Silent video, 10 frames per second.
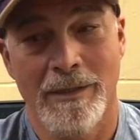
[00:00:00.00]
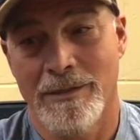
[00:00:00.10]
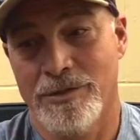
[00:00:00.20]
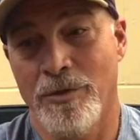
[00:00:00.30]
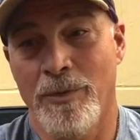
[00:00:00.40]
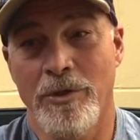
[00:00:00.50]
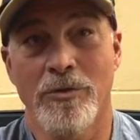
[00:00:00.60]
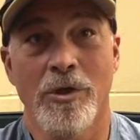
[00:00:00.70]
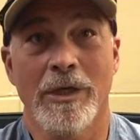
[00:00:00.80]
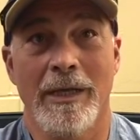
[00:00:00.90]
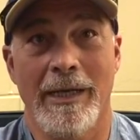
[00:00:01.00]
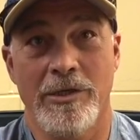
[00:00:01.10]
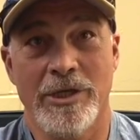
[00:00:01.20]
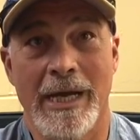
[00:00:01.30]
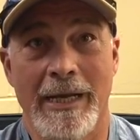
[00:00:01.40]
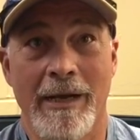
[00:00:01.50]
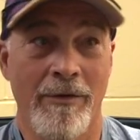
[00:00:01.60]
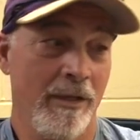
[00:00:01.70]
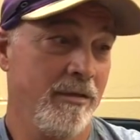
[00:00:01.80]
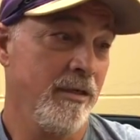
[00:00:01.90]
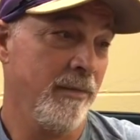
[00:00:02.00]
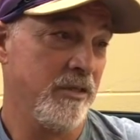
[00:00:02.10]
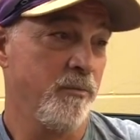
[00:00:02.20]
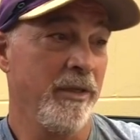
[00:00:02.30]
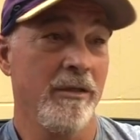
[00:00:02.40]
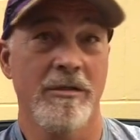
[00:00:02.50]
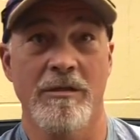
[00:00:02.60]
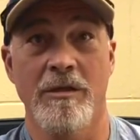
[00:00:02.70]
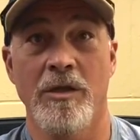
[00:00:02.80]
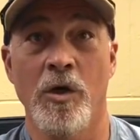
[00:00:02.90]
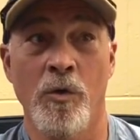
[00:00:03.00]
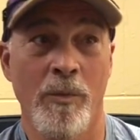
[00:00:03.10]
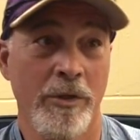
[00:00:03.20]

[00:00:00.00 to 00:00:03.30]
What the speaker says: So when you're looking at a John Ehret, a team that's been to the Dome,